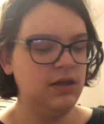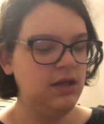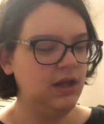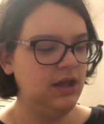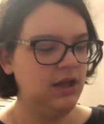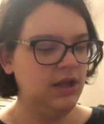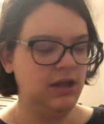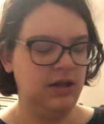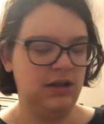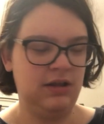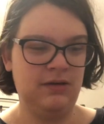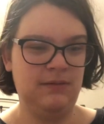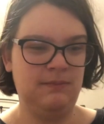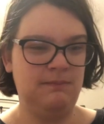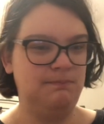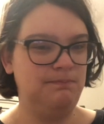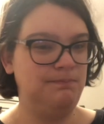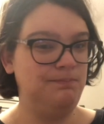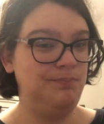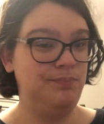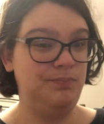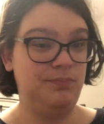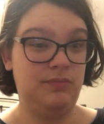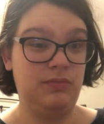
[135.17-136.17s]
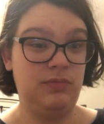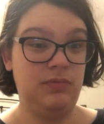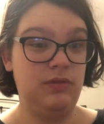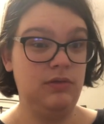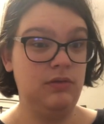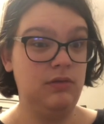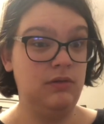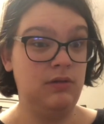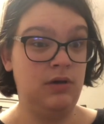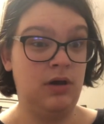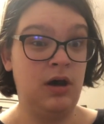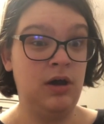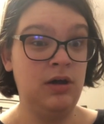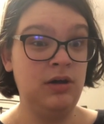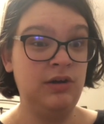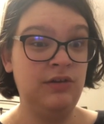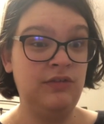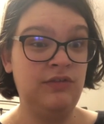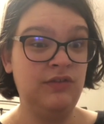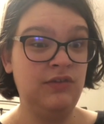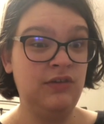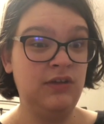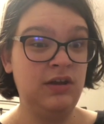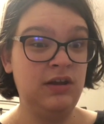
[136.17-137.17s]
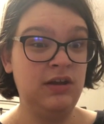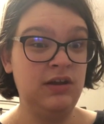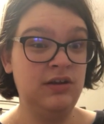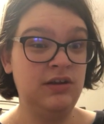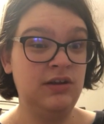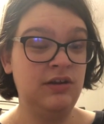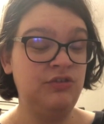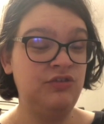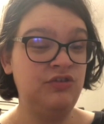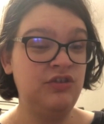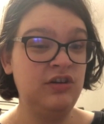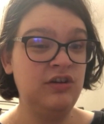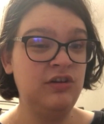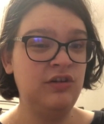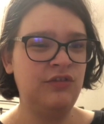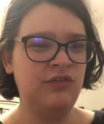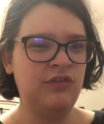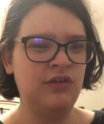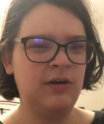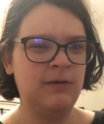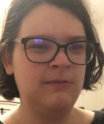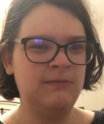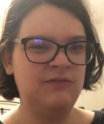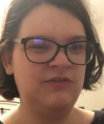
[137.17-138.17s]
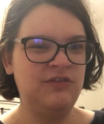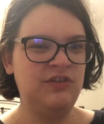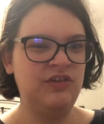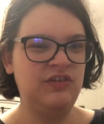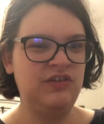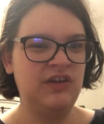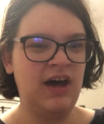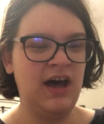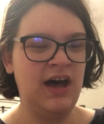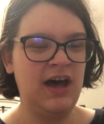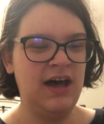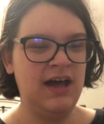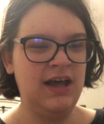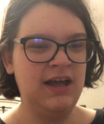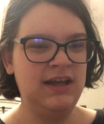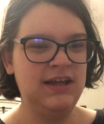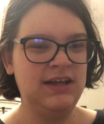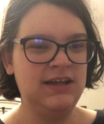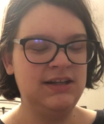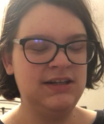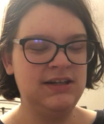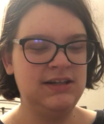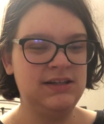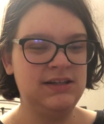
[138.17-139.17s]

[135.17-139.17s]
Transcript: And honestly, does she deserve to die?